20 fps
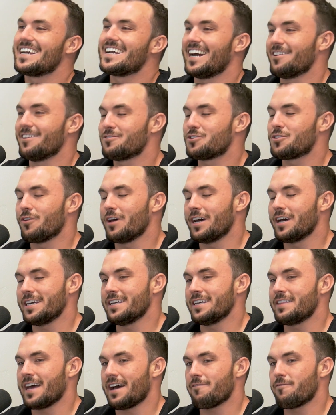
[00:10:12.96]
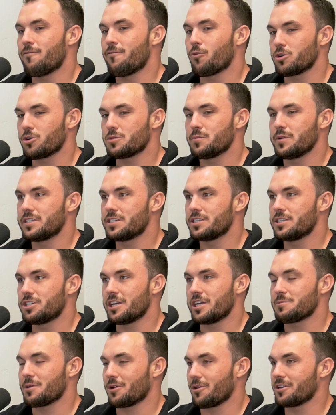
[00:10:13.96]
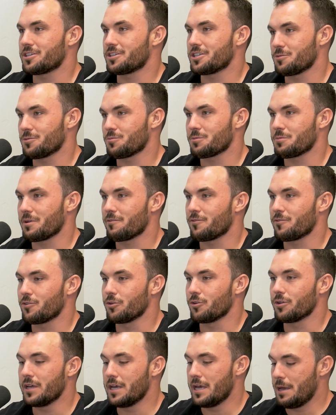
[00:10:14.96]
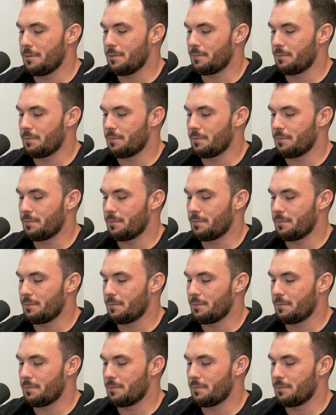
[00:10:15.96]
Kind of that forced me to change my relationship with my food,